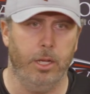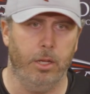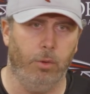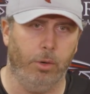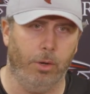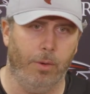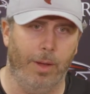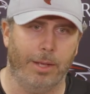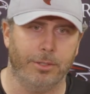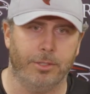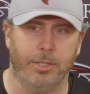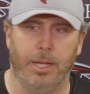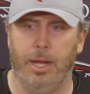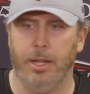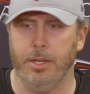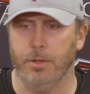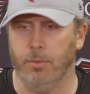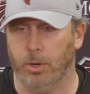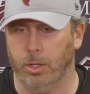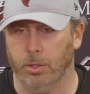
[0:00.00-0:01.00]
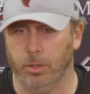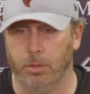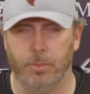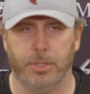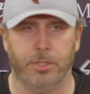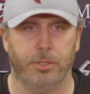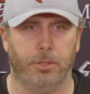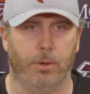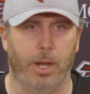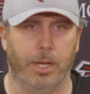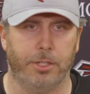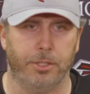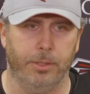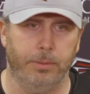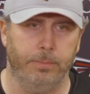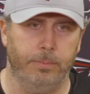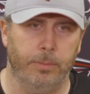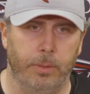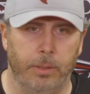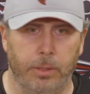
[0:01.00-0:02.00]
you want to go outside, you want a little
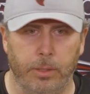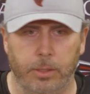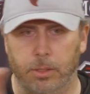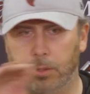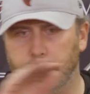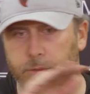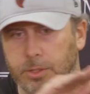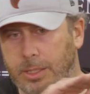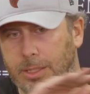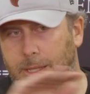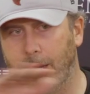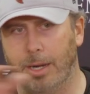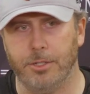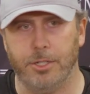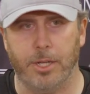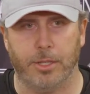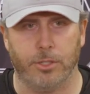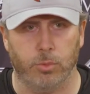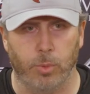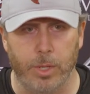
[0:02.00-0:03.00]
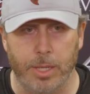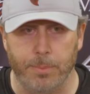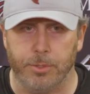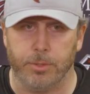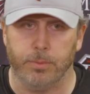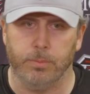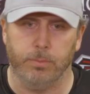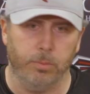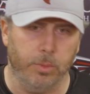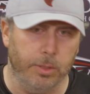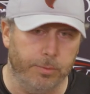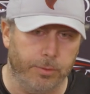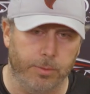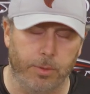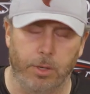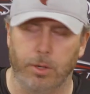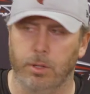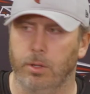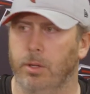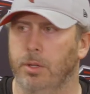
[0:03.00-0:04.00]
misdirection. You've seen a lot of jet sweeps. We've
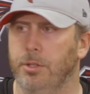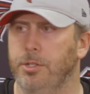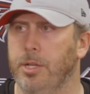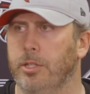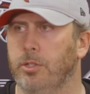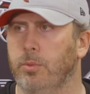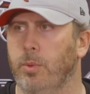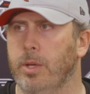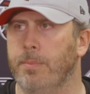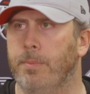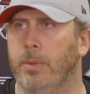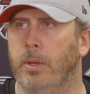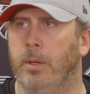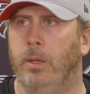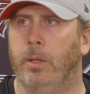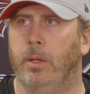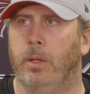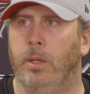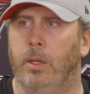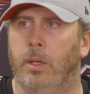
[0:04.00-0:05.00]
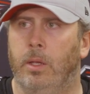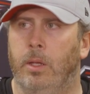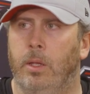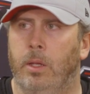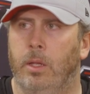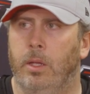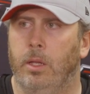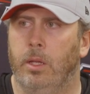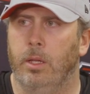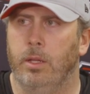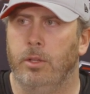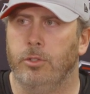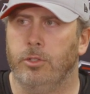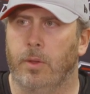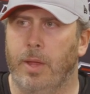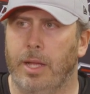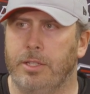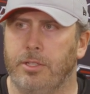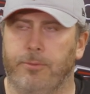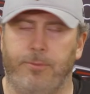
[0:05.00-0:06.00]
converted on a jet sweep.
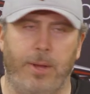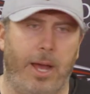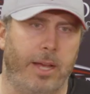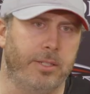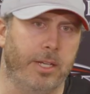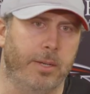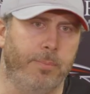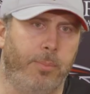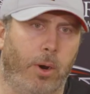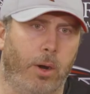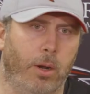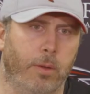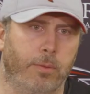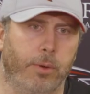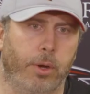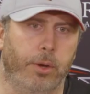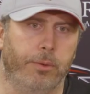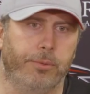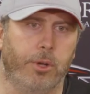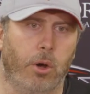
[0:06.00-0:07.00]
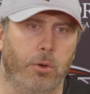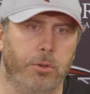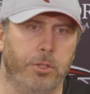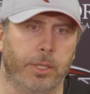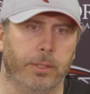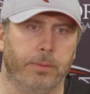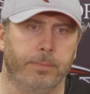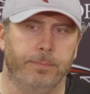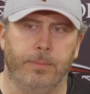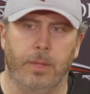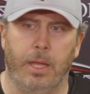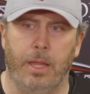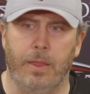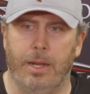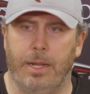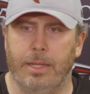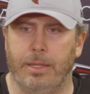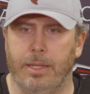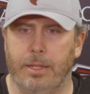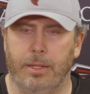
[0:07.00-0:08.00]
So that's the fascinating part of, of coaching. And
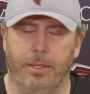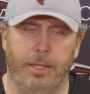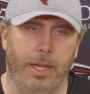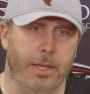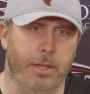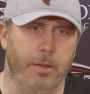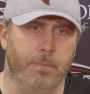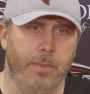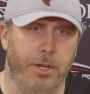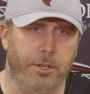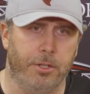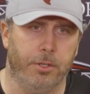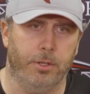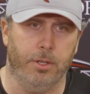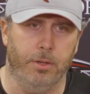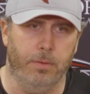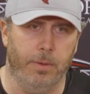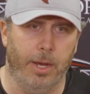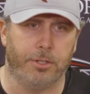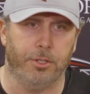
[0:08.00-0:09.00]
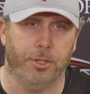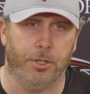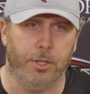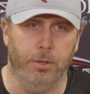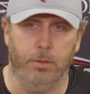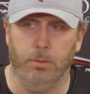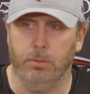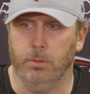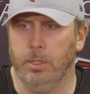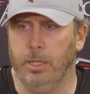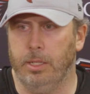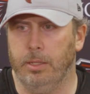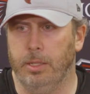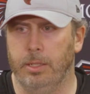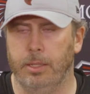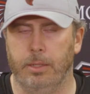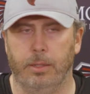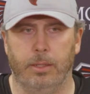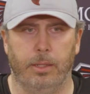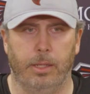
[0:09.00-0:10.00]
then at the end of the day, you make sure you execute. And
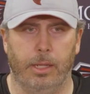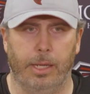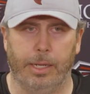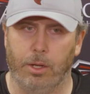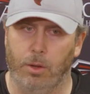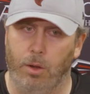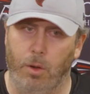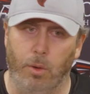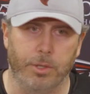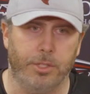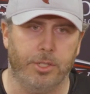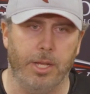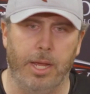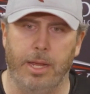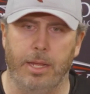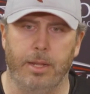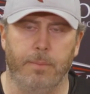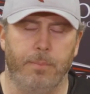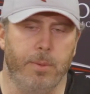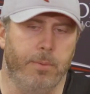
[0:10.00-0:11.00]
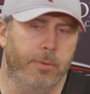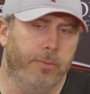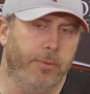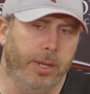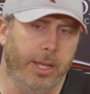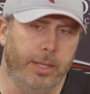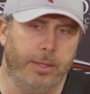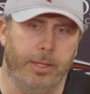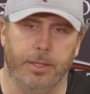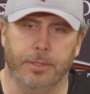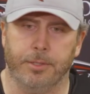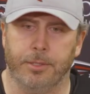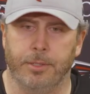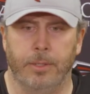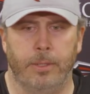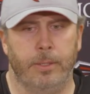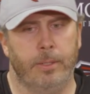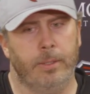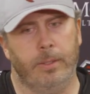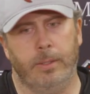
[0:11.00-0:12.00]
then, like I always say, and people forget this,
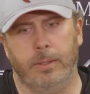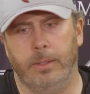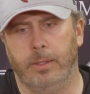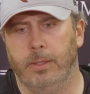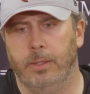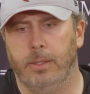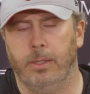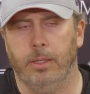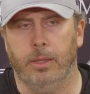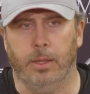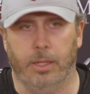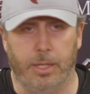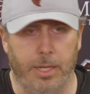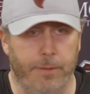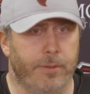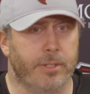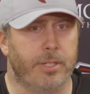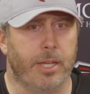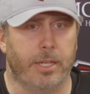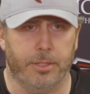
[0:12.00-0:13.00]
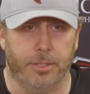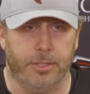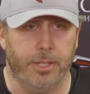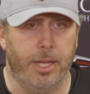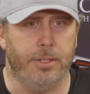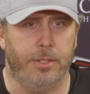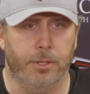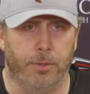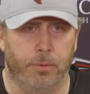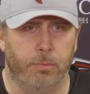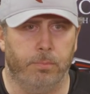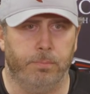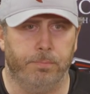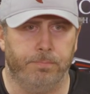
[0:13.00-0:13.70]
the defense has a say too.